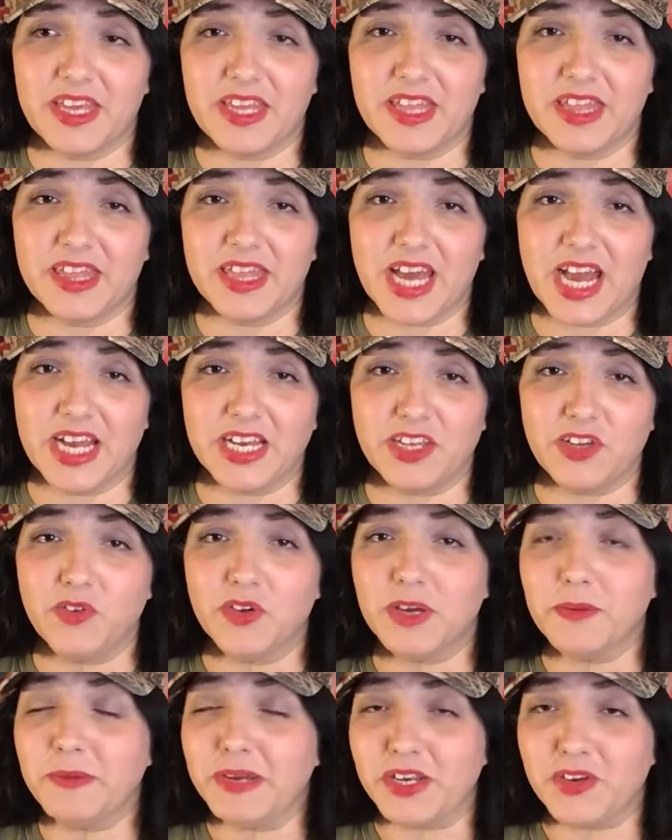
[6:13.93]
That you
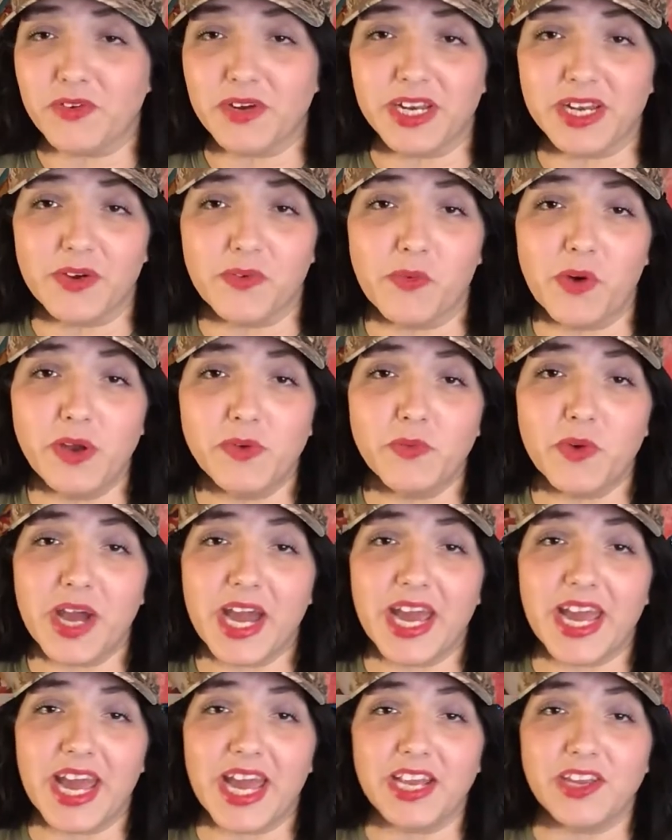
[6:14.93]
can be doing it one
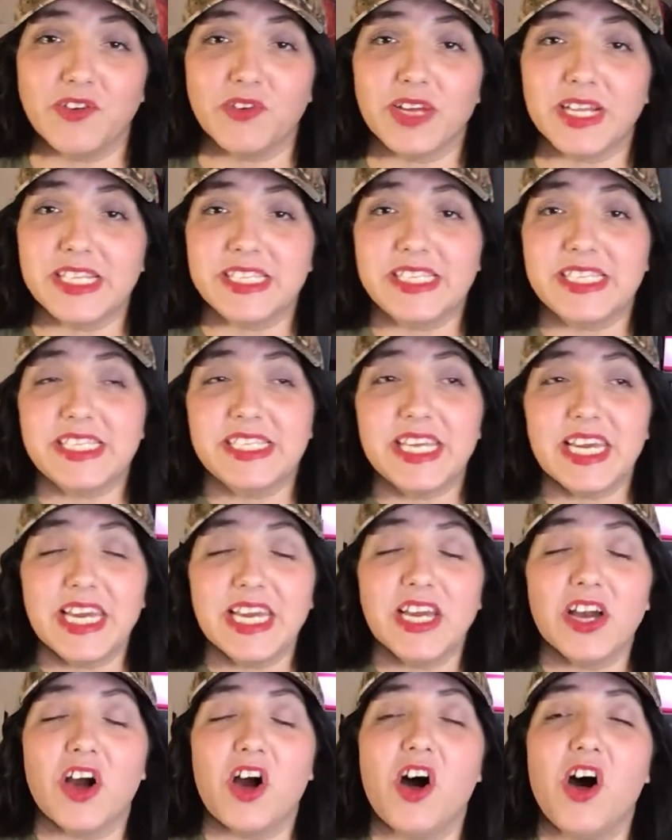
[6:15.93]
way and you can
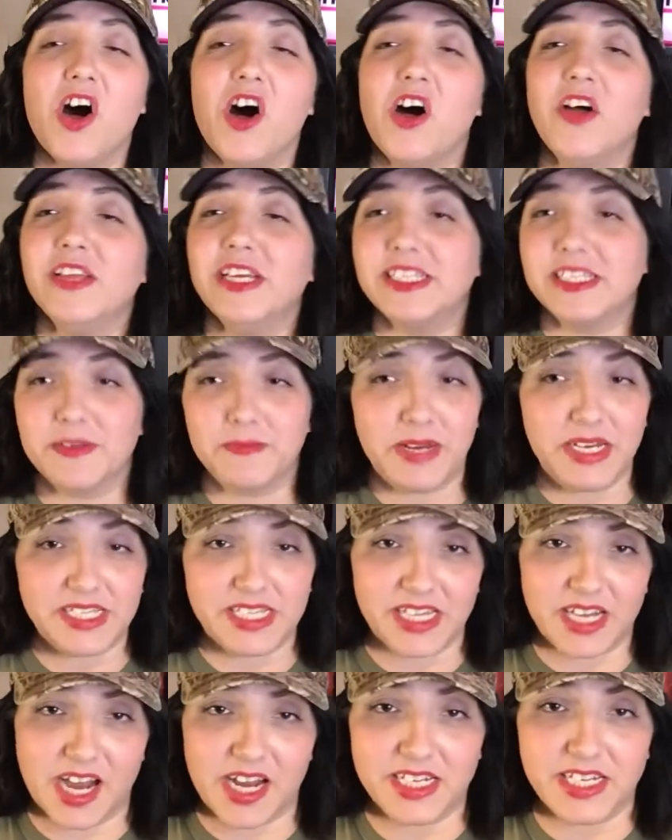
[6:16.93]
see all these
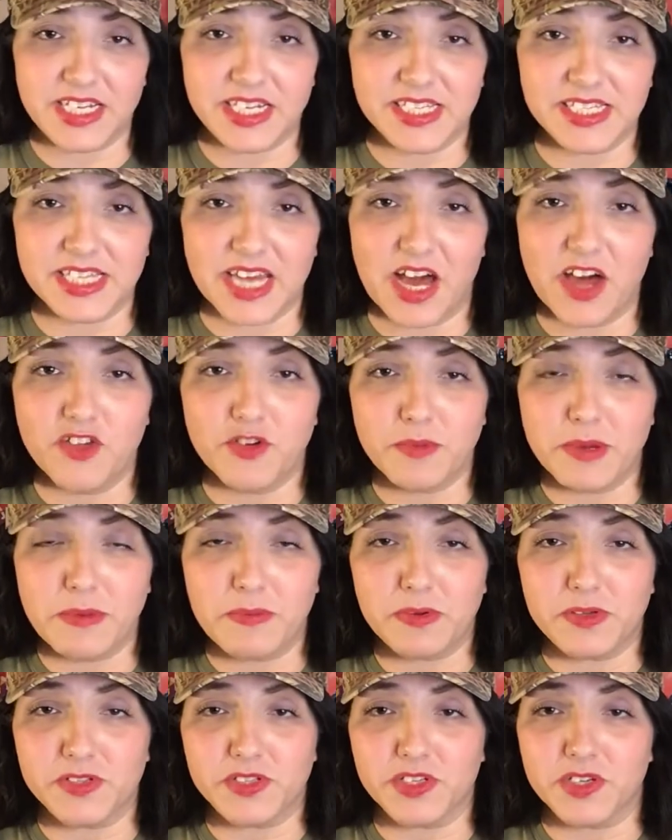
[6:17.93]
amazing ideas that other
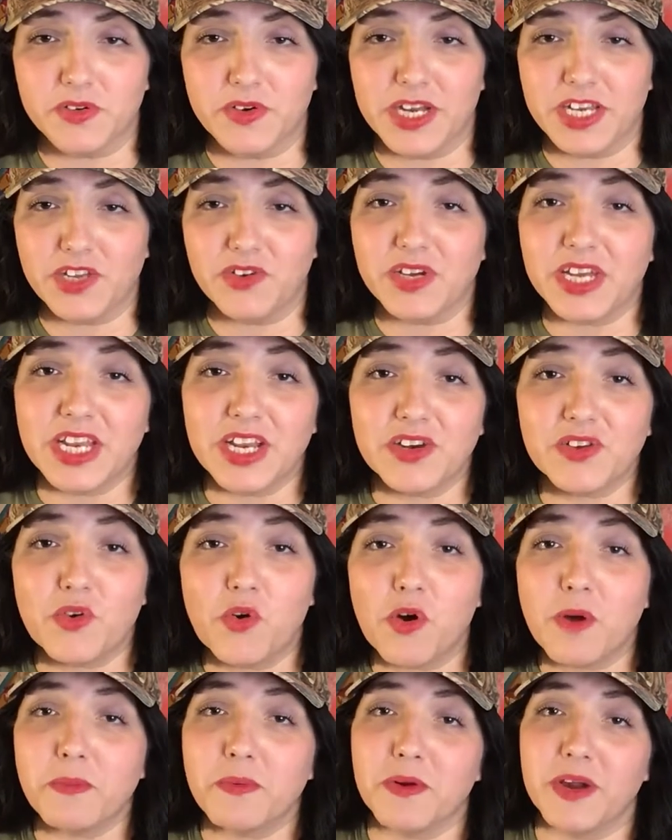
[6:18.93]
people do, and you can
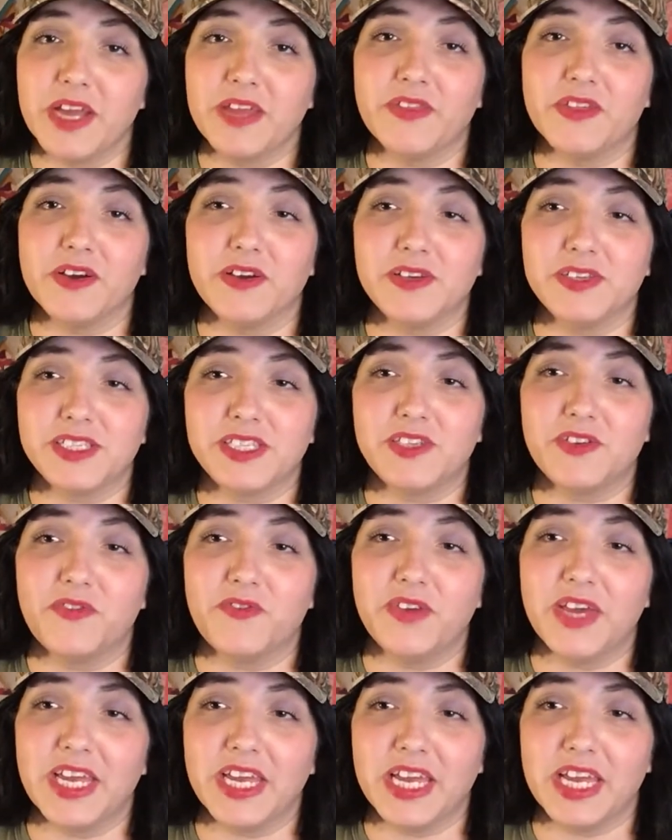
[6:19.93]
incorporate those to
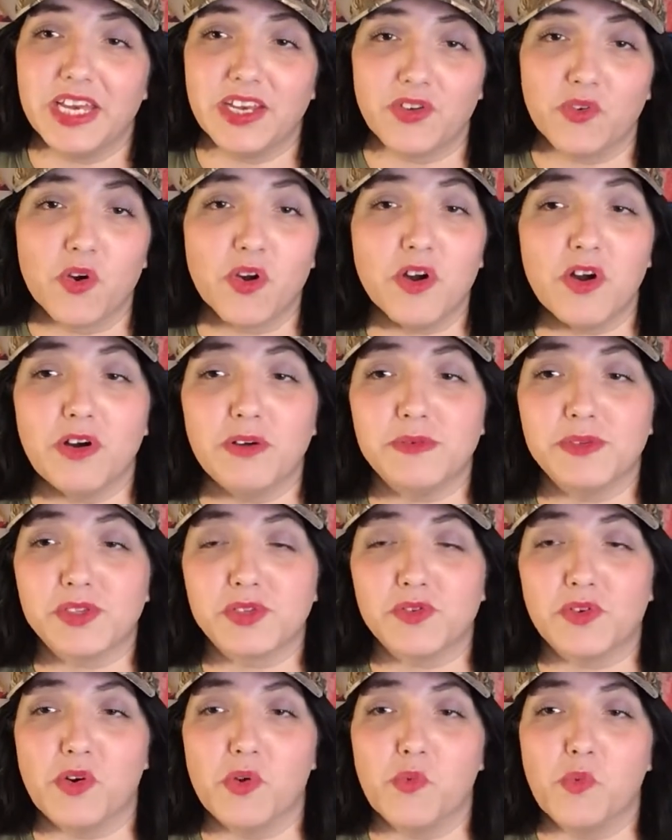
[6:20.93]
fit in your
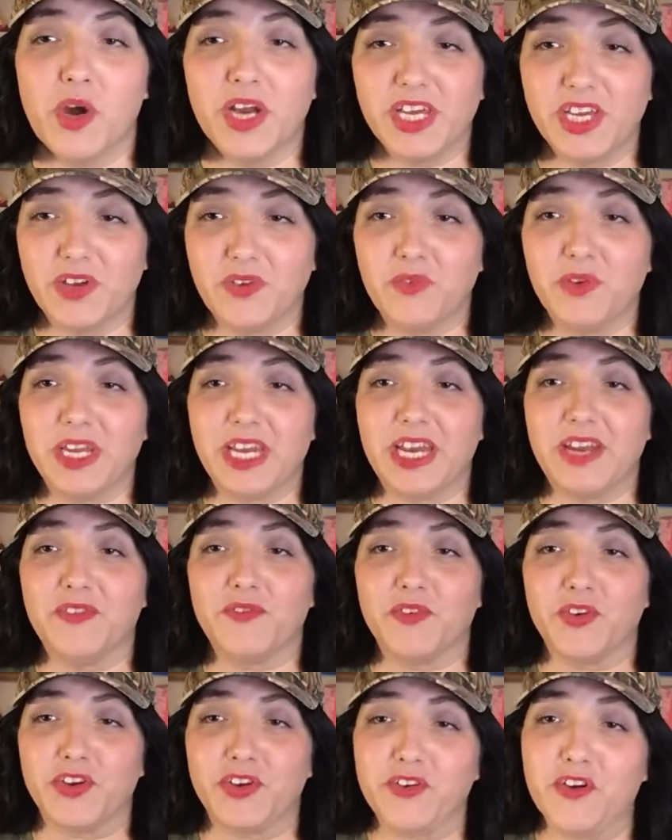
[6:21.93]
homeschool what you need
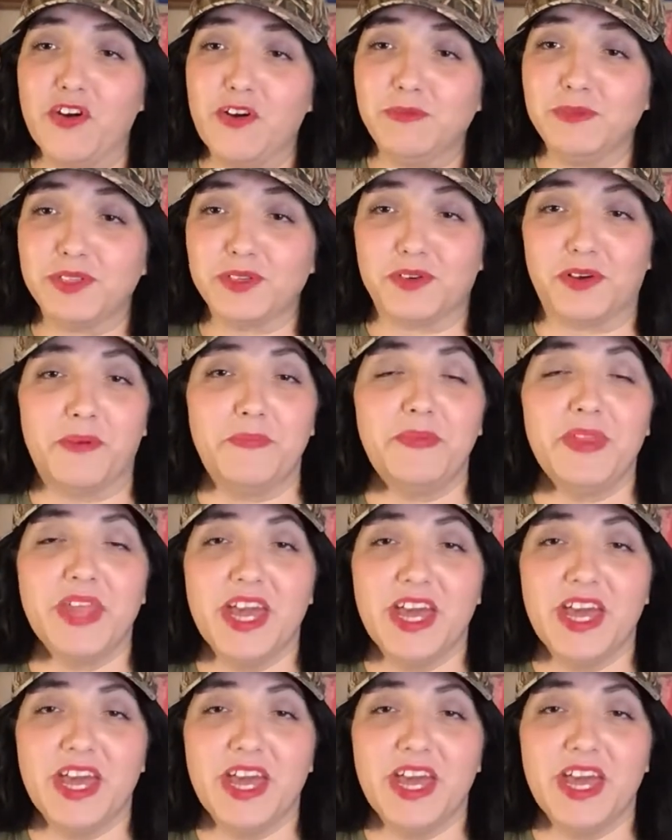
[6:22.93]
for your homeschool.